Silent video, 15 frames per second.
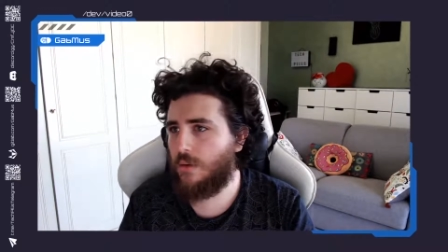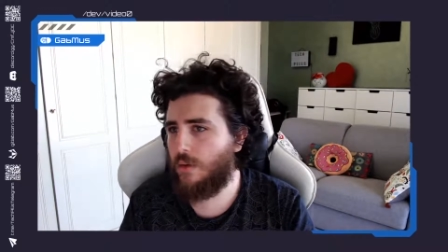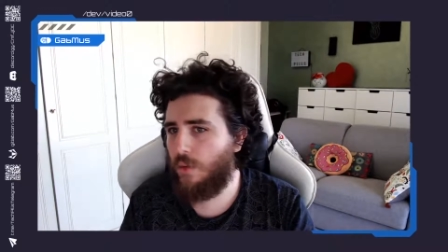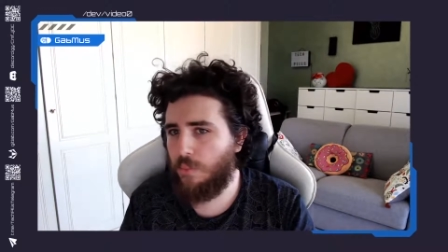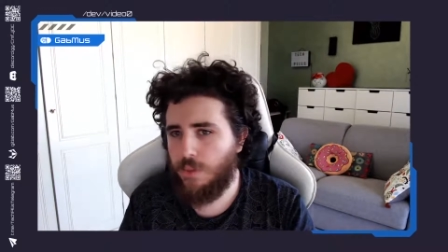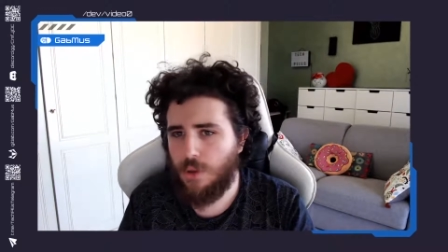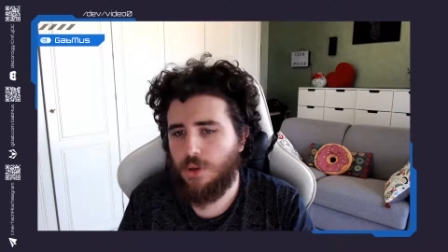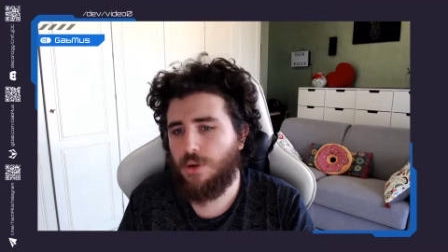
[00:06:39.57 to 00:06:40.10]

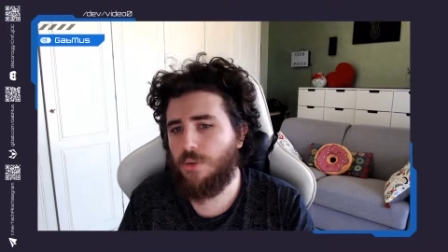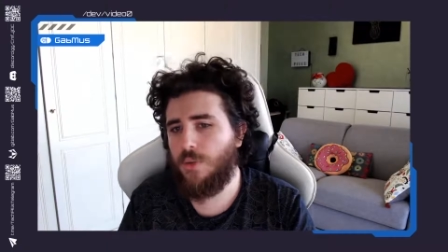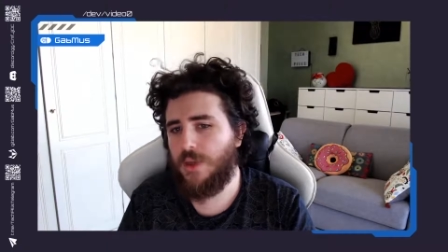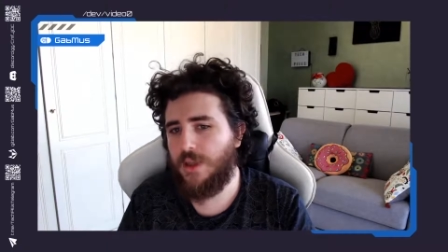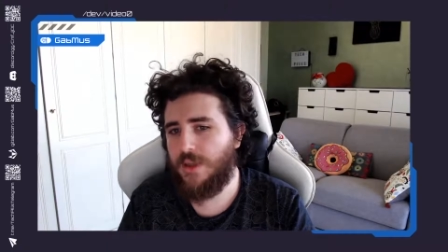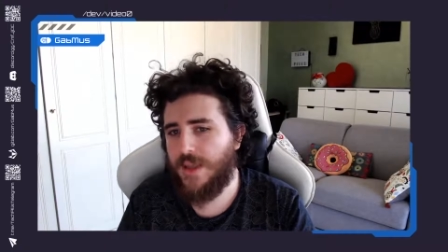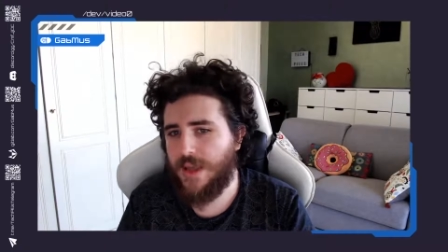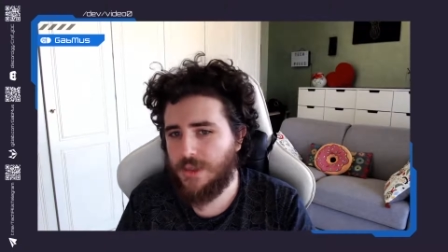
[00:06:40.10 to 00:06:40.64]
computer with
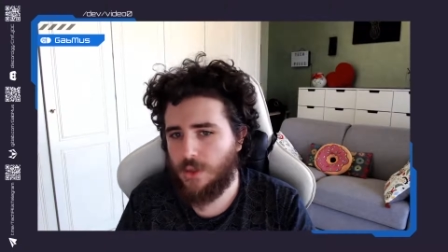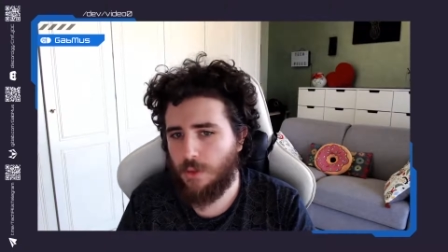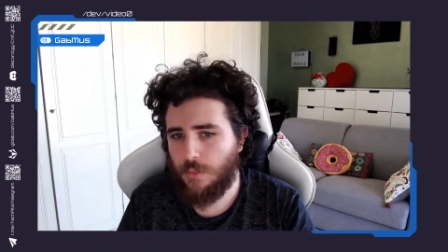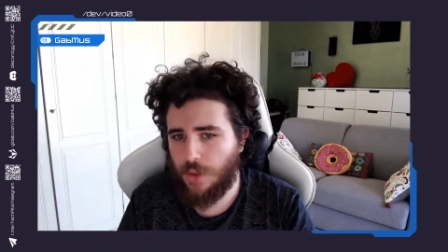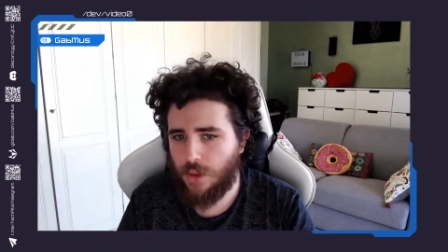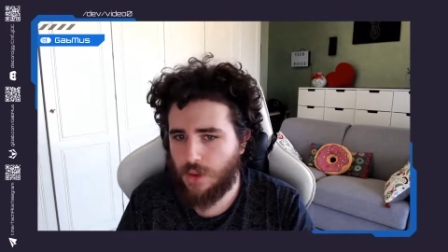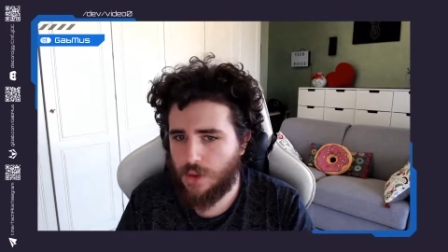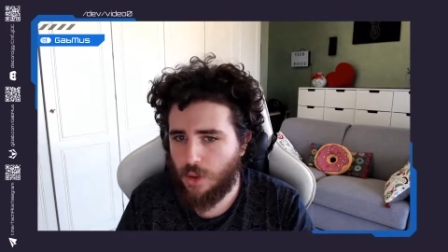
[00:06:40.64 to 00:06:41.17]
a desktop
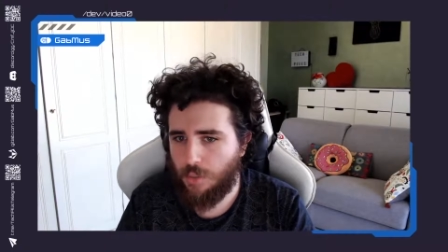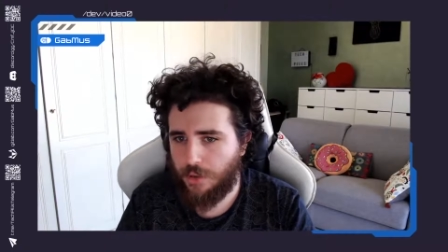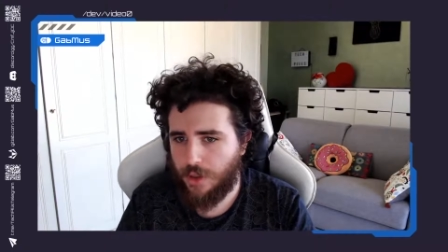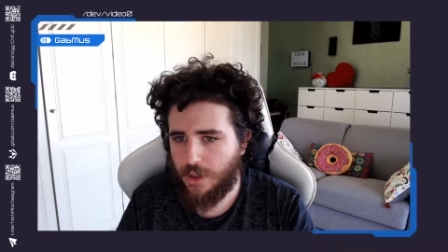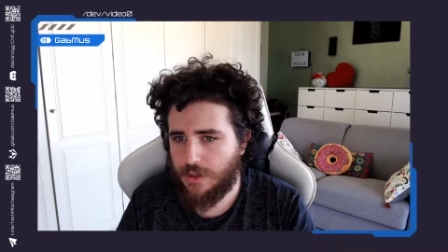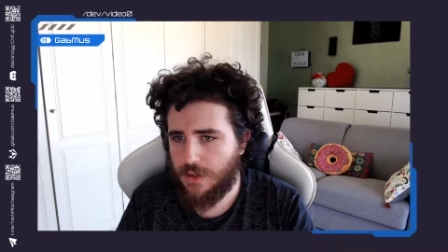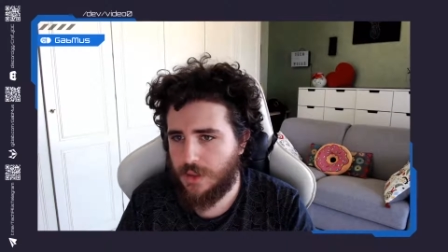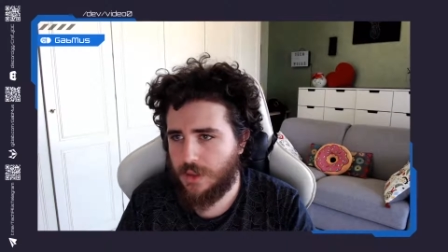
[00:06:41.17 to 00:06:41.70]
Linux
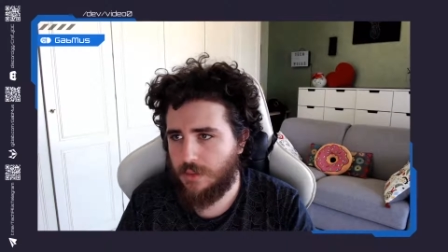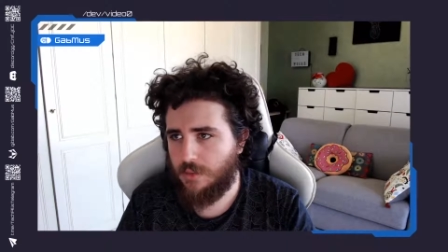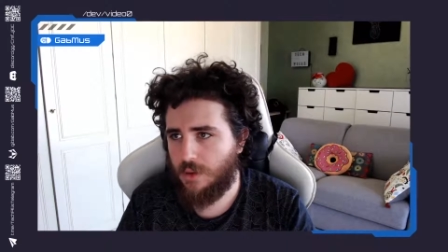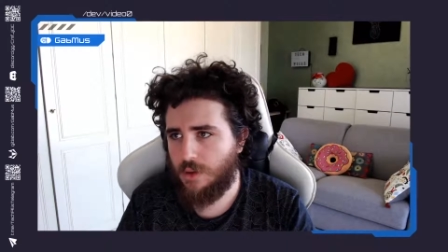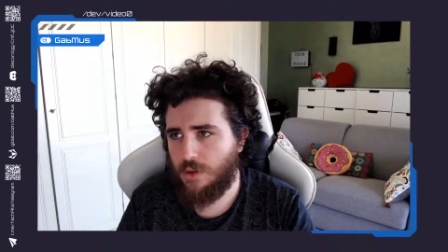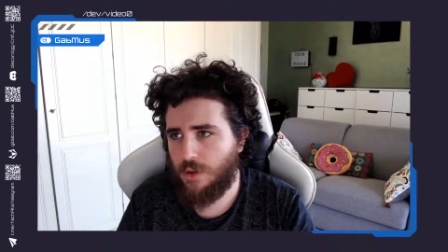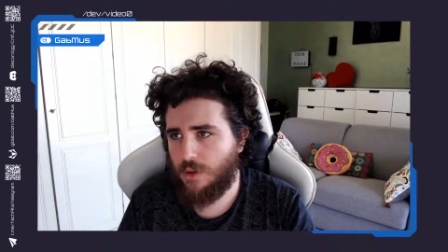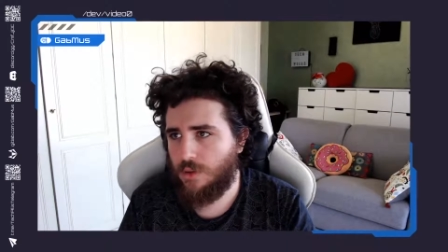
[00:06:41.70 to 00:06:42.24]
operating system that
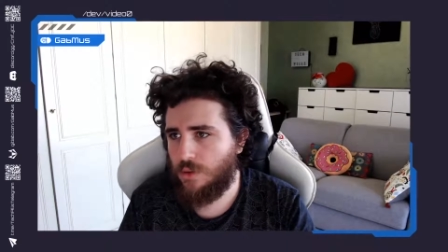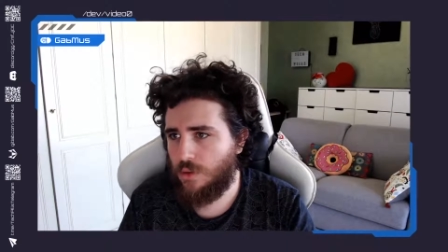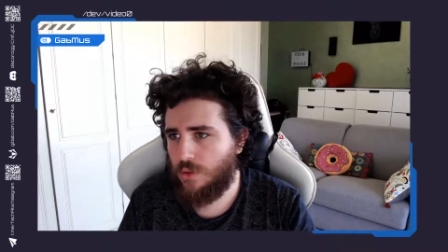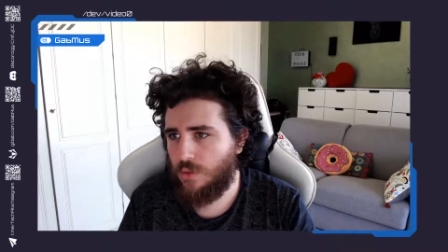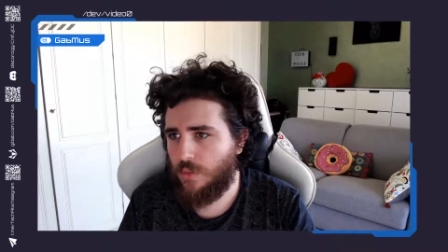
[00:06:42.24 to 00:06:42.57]
you can do,